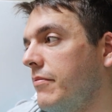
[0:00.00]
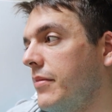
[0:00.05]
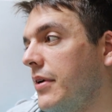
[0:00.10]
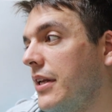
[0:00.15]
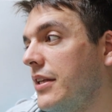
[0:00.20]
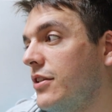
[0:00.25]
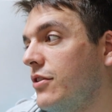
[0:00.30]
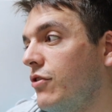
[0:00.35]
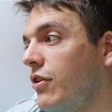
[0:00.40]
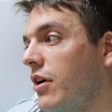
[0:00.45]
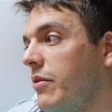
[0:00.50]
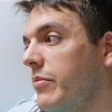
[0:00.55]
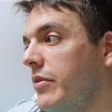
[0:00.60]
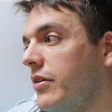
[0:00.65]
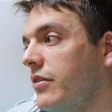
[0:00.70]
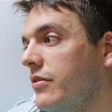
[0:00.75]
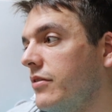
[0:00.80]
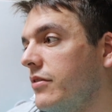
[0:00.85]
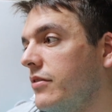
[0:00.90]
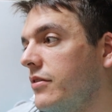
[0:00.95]
But it's
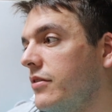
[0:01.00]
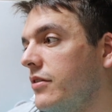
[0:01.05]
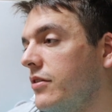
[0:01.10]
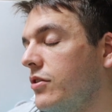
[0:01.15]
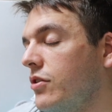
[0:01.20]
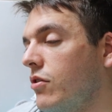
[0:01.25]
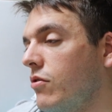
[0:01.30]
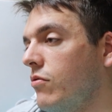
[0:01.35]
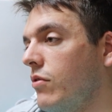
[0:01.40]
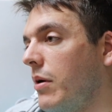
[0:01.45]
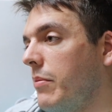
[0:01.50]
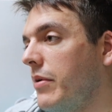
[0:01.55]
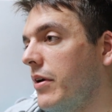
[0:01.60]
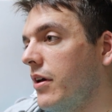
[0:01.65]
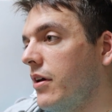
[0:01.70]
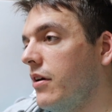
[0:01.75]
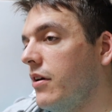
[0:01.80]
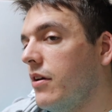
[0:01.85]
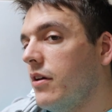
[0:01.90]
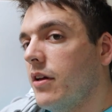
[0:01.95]
incredible. So I'm
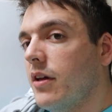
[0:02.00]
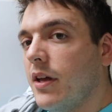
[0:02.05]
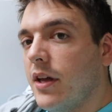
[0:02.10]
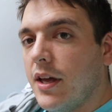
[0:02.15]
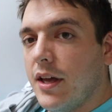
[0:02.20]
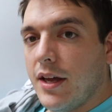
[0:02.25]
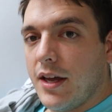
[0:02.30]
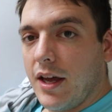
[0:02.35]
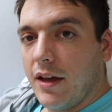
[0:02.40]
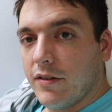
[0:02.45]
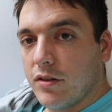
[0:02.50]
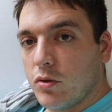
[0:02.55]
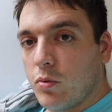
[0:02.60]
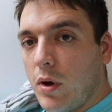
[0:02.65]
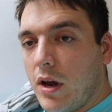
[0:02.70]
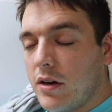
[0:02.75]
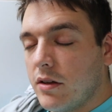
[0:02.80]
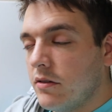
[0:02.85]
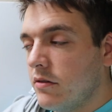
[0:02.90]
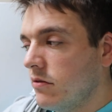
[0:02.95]
gonna have a
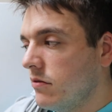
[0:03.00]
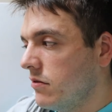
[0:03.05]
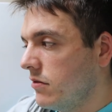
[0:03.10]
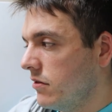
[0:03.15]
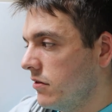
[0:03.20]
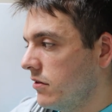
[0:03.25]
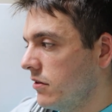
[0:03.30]
swaddle,